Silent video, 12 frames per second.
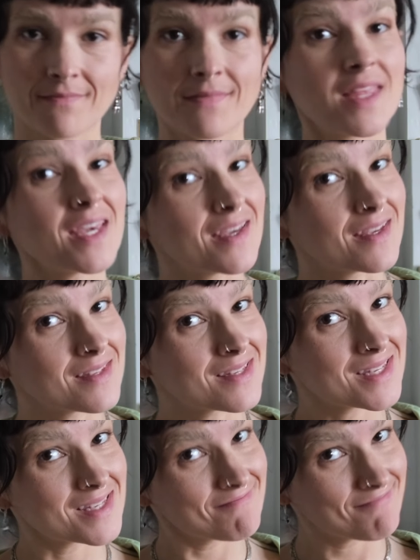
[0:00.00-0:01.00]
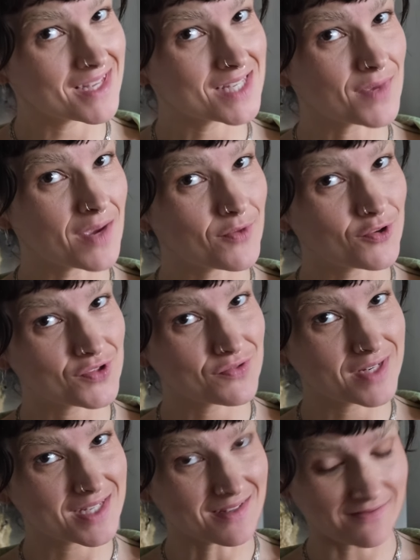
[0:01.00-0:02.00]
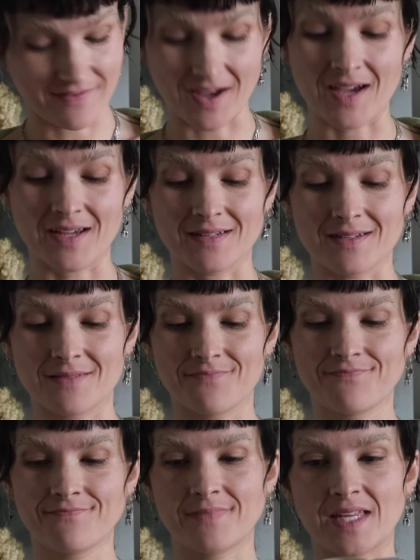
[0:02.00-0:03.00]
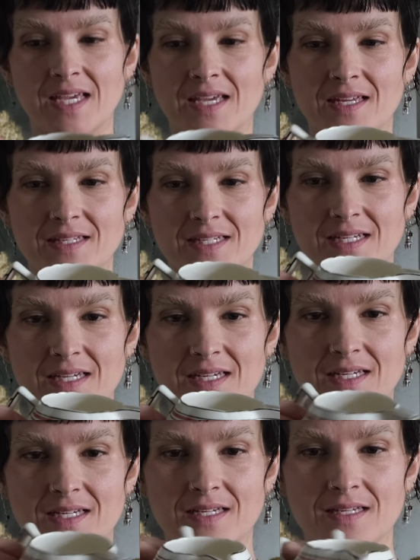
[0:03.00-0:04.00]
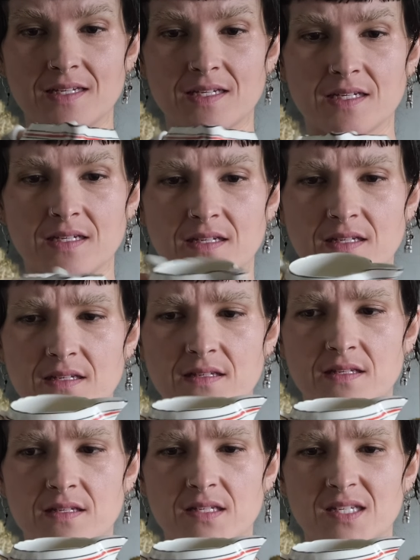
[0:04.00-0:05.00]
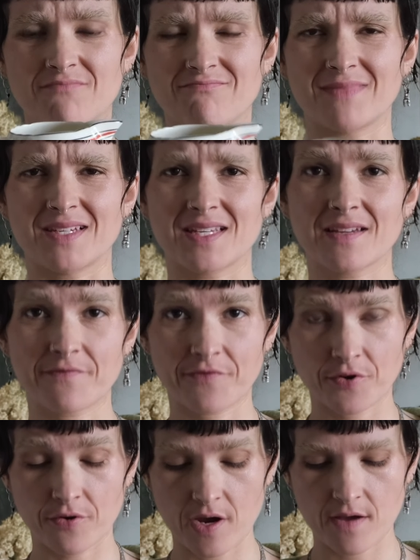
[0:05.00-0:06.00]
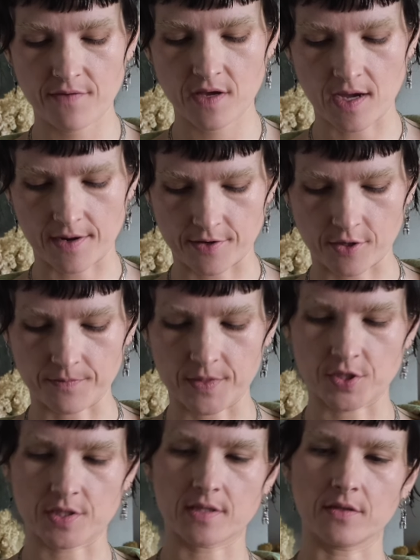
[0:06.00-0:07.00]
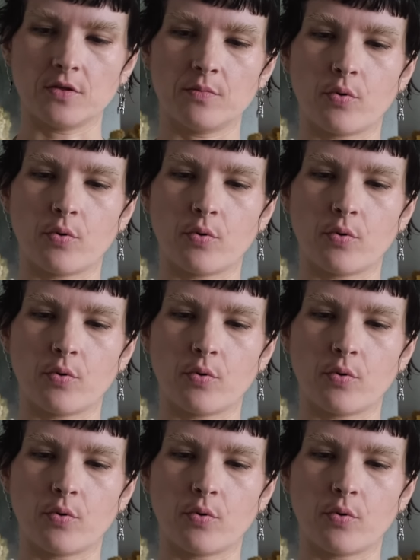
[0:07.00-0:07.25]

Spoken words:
This is my most recent find. It is it for gravy? I don't know. It's just a little